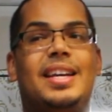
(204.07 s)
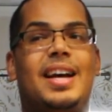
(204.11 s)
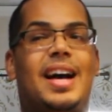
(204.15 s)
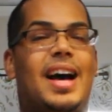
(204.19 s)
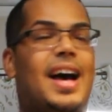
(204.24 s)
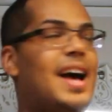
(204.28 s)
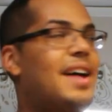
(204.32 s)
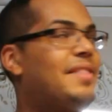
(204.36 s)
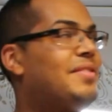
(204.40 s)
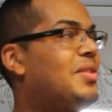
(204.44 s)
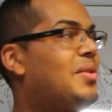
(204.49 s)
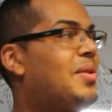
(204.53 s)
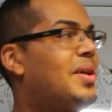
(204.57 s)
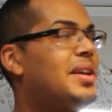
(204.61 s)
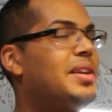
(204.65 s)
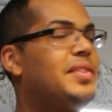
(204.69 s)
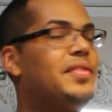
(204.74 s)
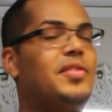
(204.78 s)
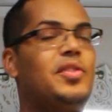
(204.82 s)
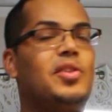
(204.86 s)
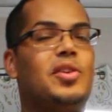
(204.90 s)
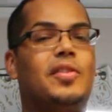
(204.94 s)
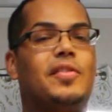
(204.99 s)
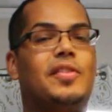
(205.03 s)
I have quite a
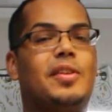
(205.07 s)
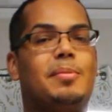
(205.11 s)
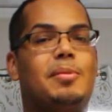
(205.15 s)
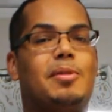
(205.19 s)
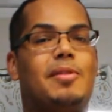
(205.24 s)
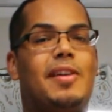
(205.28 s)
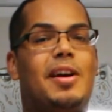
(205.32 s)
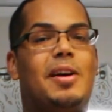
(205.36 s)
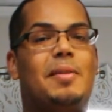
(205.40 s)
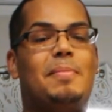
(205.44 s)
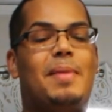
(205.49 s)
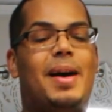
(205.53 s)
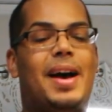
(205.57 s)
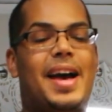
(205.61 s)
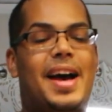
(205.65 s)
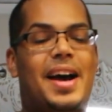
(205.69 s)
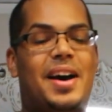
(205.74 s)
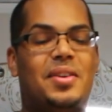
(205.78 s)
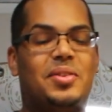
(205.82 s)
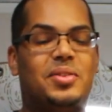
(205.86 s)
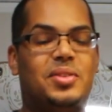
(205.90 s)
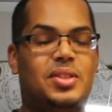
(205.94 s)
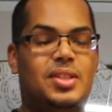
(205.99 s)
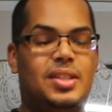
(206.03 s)
few of them around my
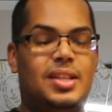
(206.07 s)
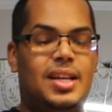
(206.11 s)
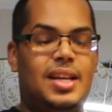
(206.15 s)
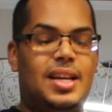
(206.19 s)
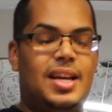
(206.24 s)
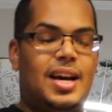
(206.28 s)
house.